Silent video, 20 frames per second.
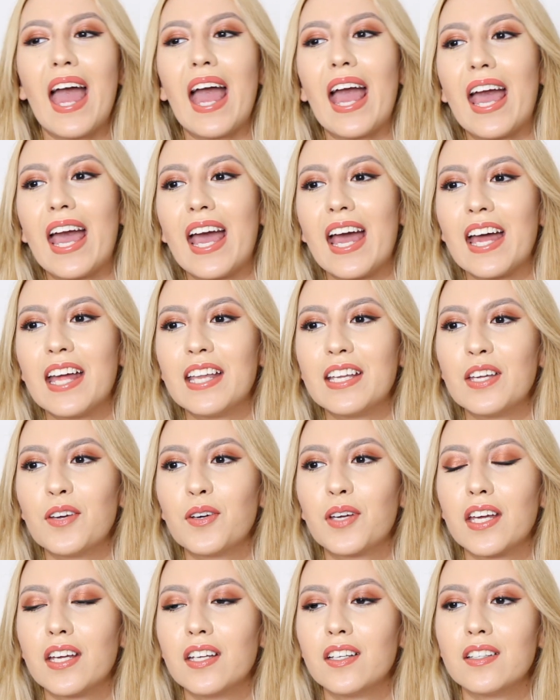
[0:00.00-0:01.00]
and
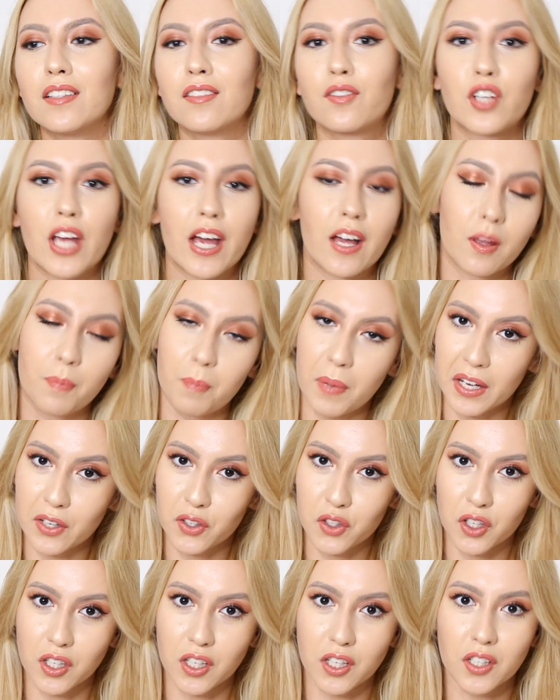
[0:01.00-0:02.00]
you can check
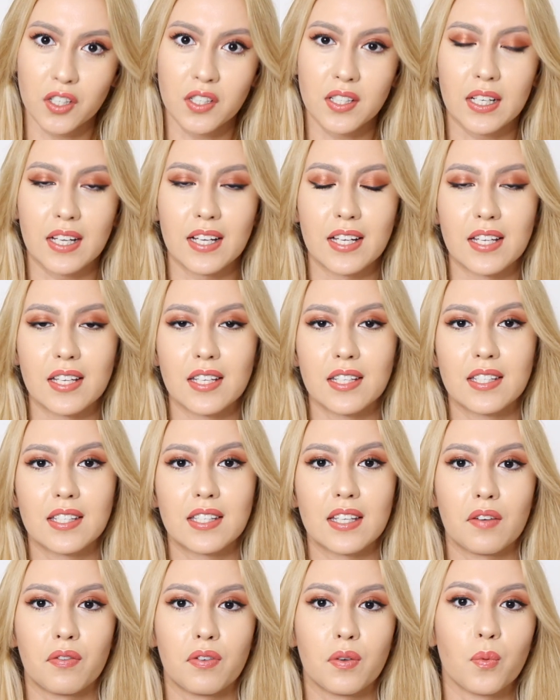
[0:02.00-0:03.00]
pictures
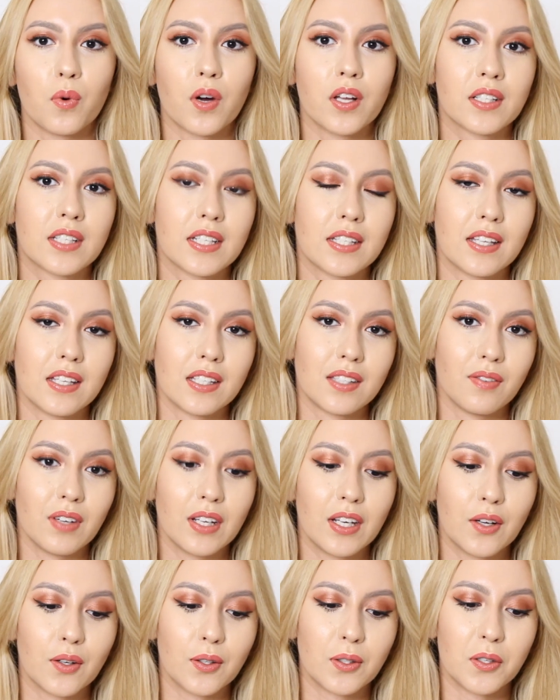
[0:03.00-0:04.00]
because if you wanted this
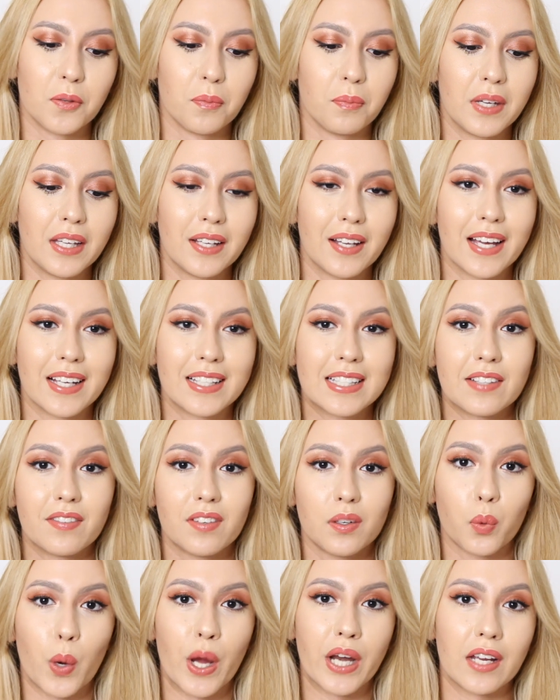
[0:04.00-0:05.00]
video to be like
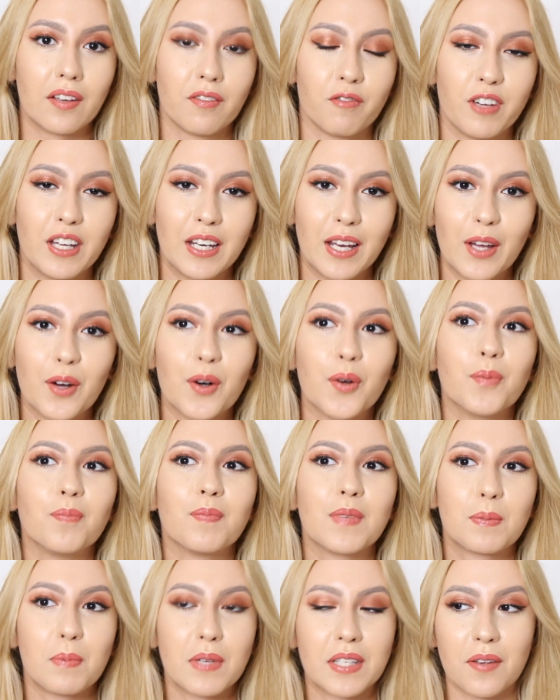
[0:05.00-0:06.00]
civil wedding
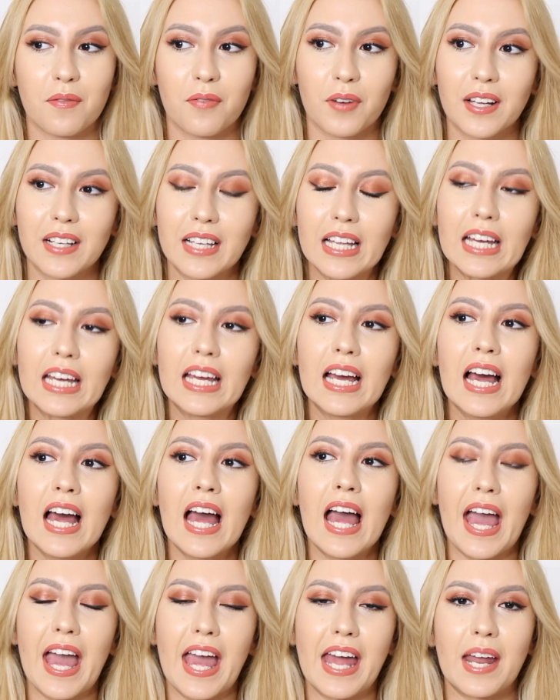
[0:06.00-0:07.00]
video specifically
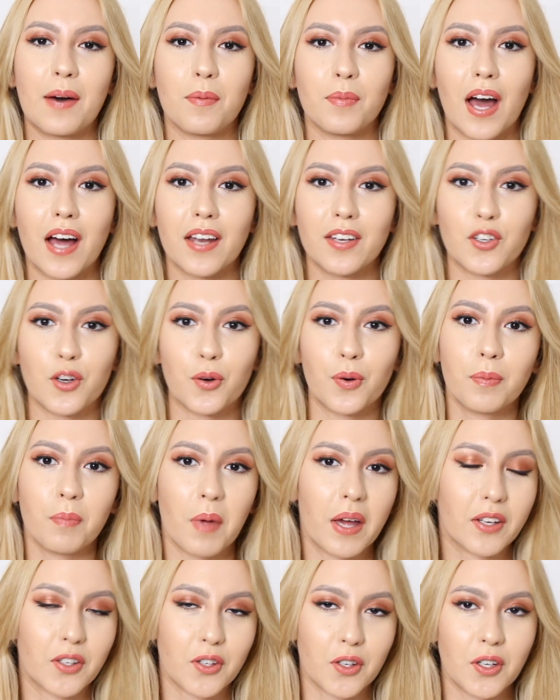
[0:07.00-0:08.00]
and I'm not showing
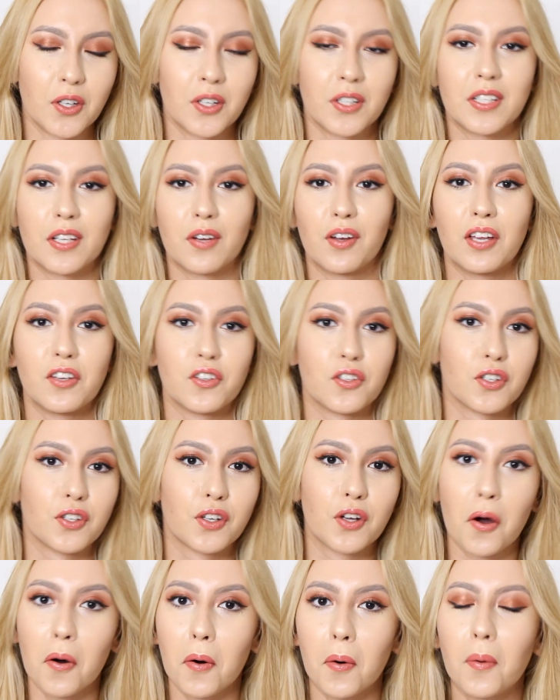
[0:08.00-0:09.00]
pictures you can
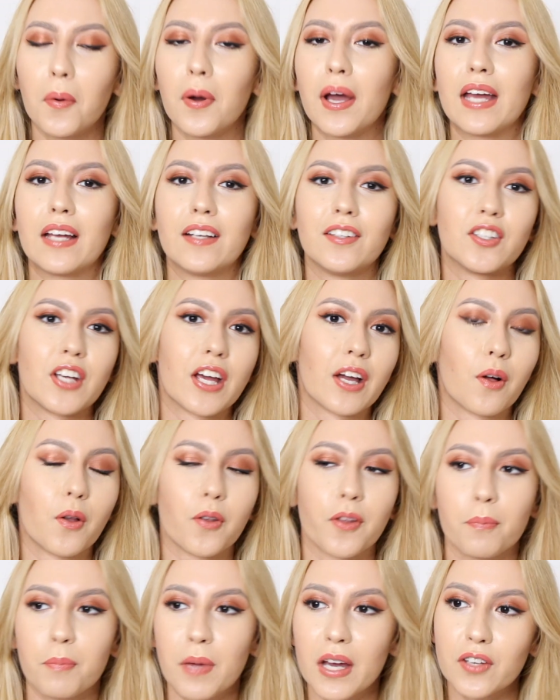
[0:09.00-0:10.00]
just go and check all
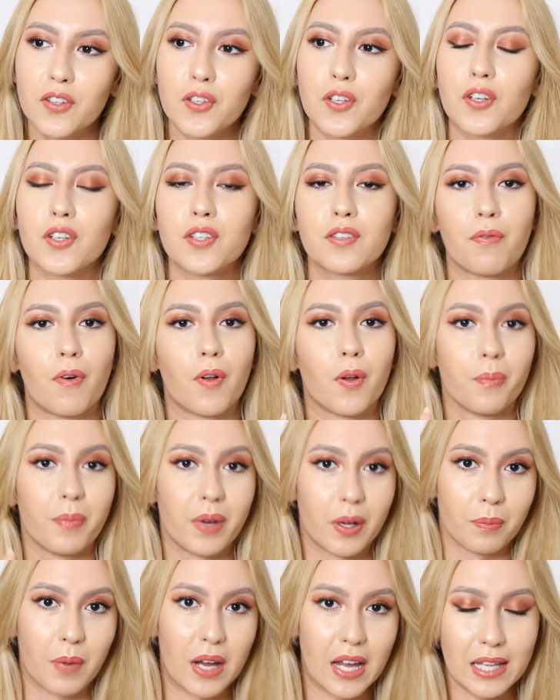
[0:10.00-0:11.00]
the pictures follow
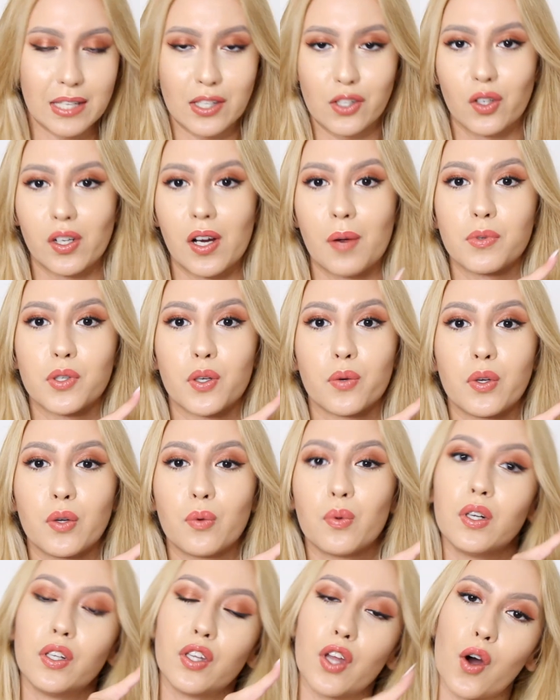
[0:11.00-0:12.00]
me on my Instagram so
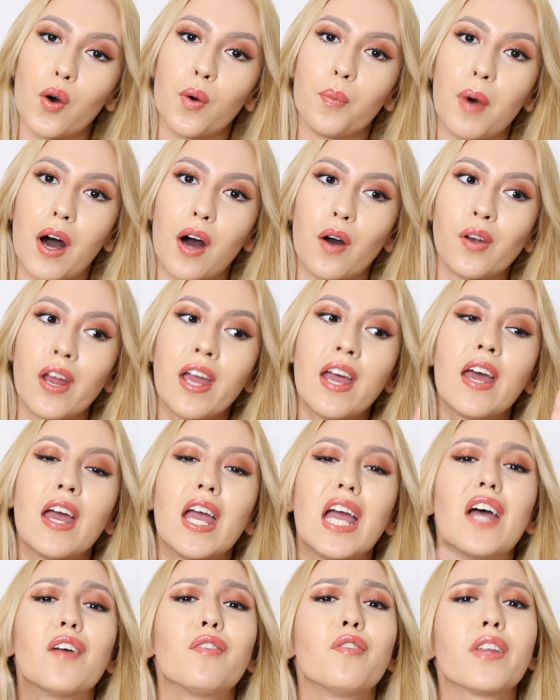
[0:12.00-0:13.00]
you will know about
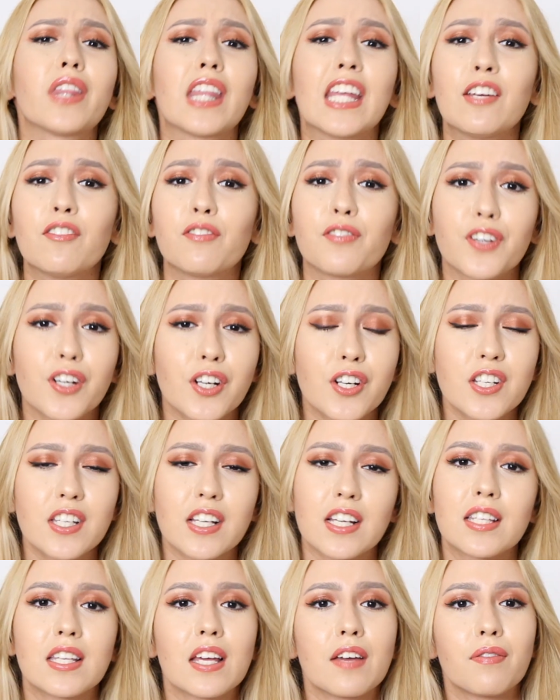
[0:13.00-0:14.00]
everything first
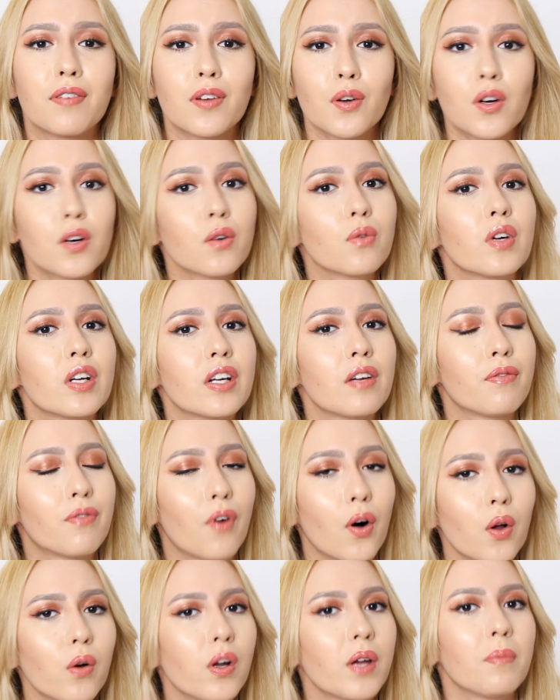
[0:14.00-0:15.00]
because if you are already
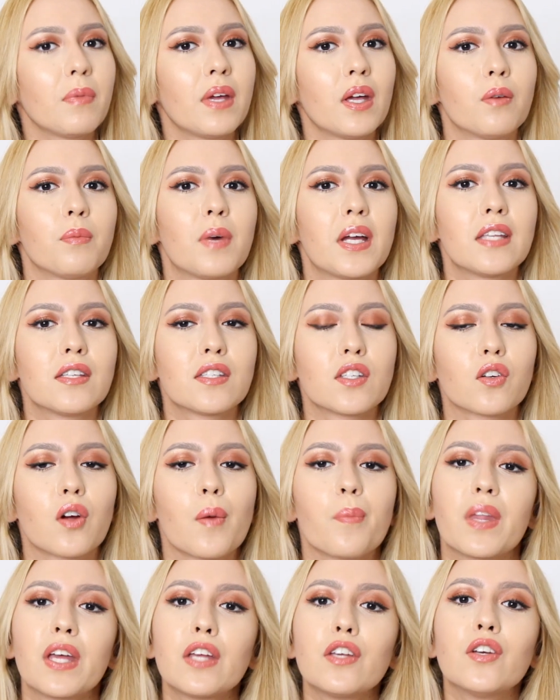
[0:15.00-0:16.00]
following me on my
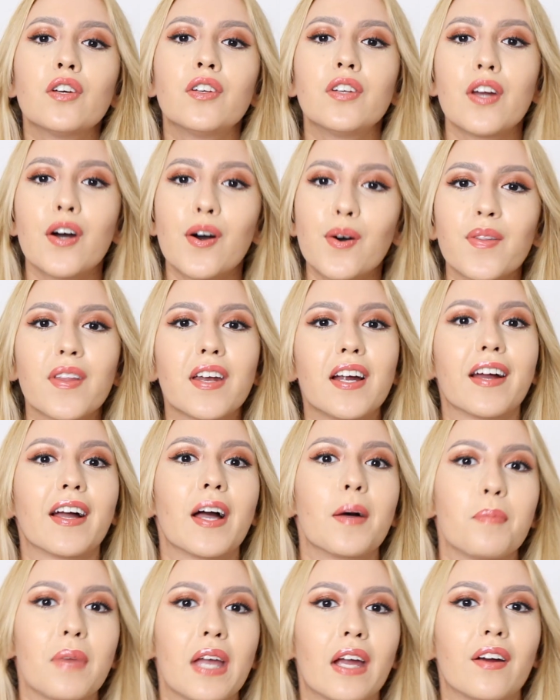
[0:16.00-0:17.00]
Instagram then you know that I
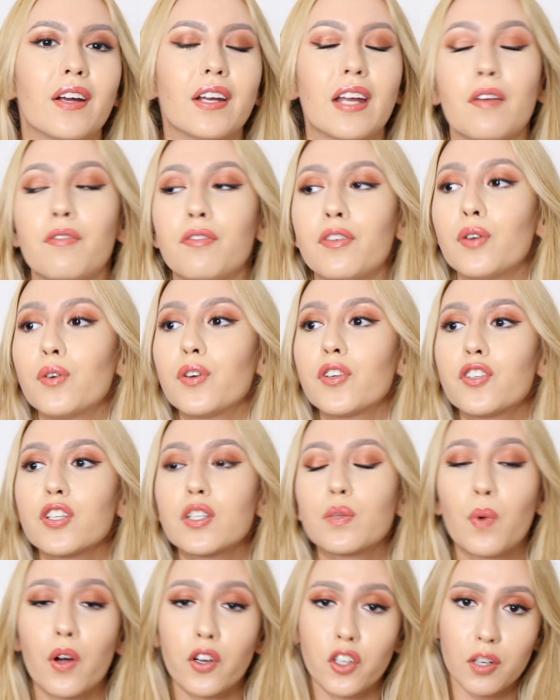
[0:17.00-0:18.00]
got married if you are
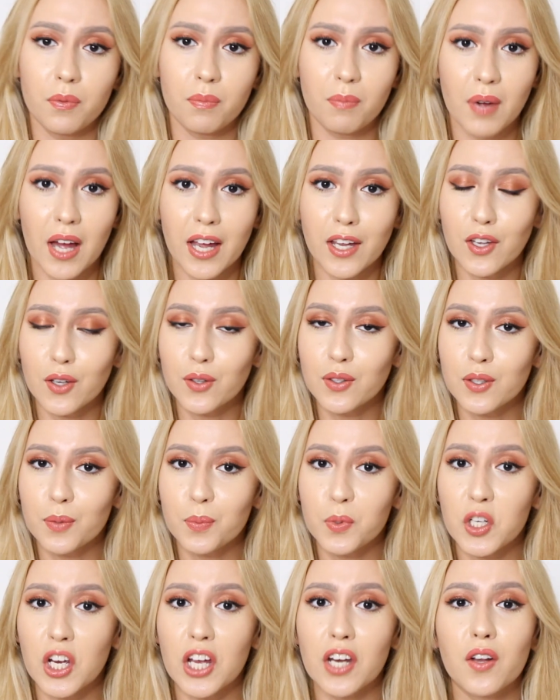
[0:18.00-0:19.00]
just watching my
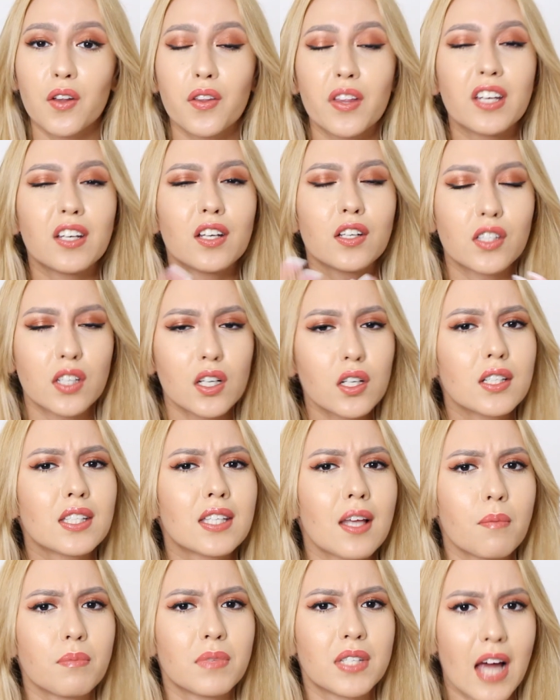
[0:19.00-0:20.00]
YouTube channel then it took
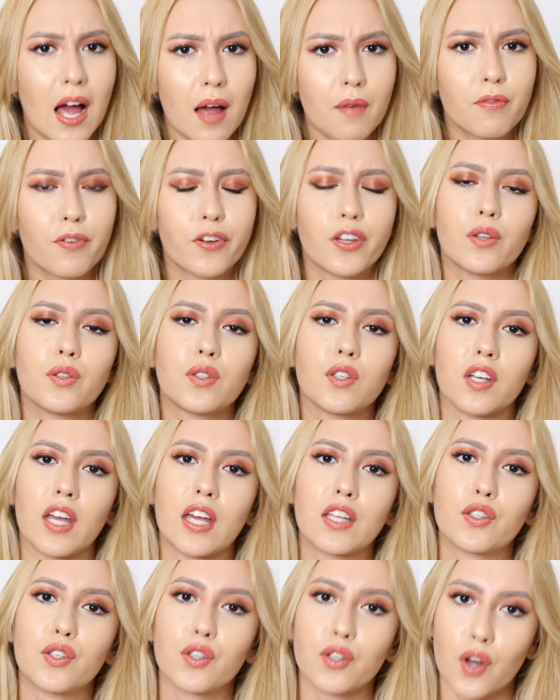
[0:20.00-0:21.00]
some time for you to
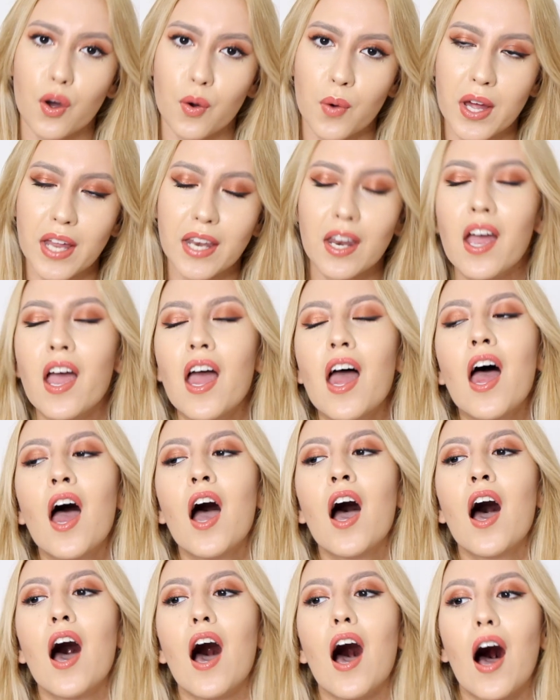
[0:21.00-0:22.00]
get to know it
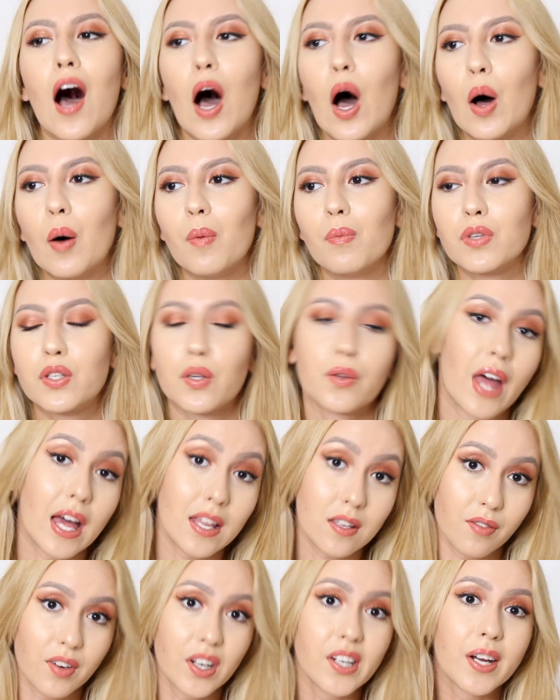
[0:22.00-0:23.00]
um, so
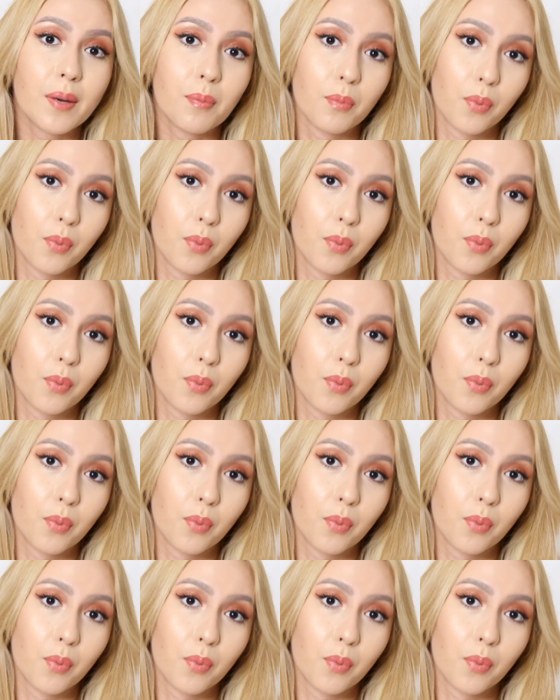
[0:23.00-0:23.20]
that's very